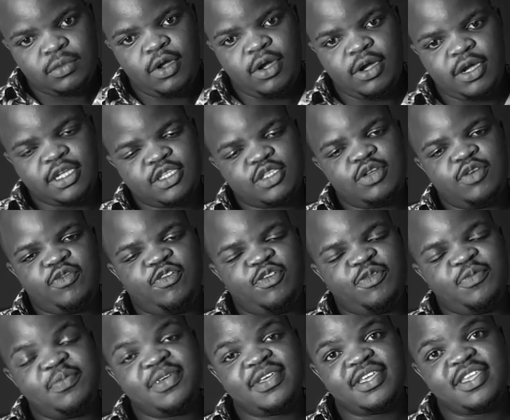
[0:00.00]
Okay, so for
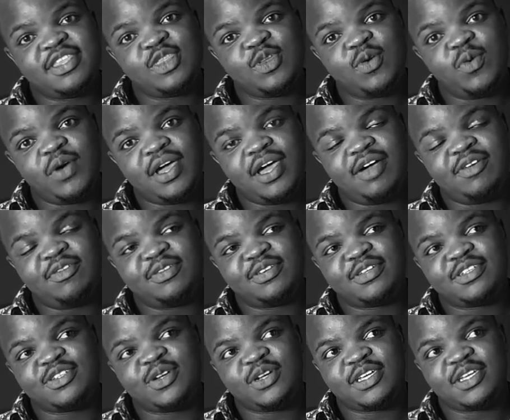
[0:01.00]
me, the way I
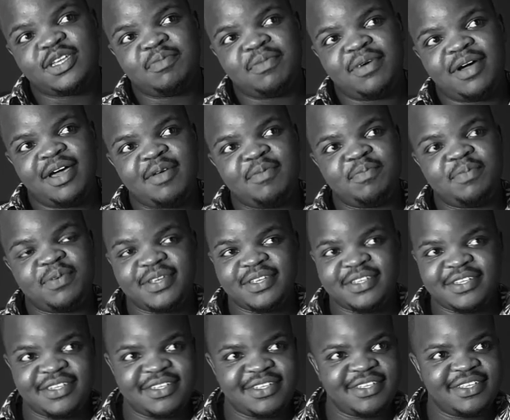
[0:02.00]
always structured my
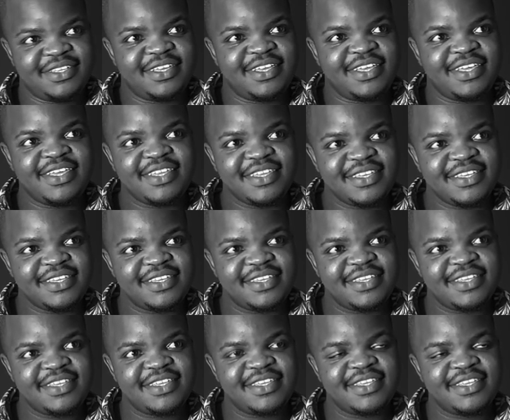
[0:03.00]
business
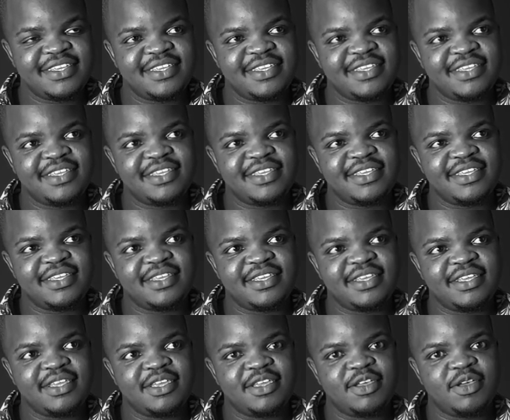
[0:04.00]
is
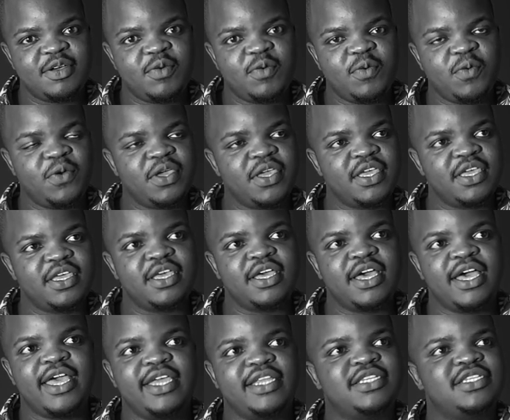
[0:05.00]
we
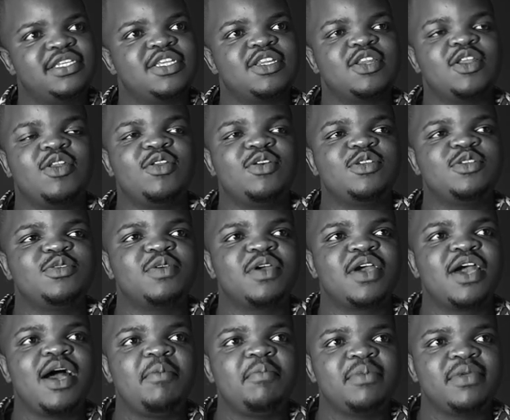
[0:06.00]
are a technology
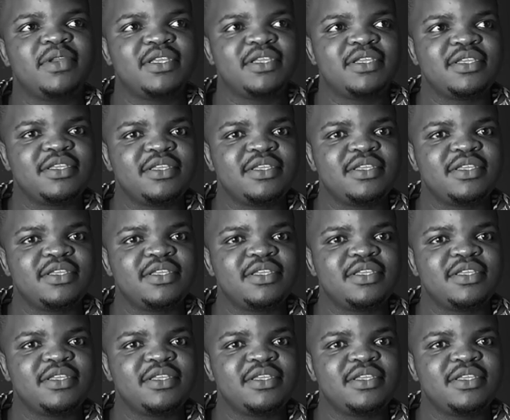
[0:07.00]
company.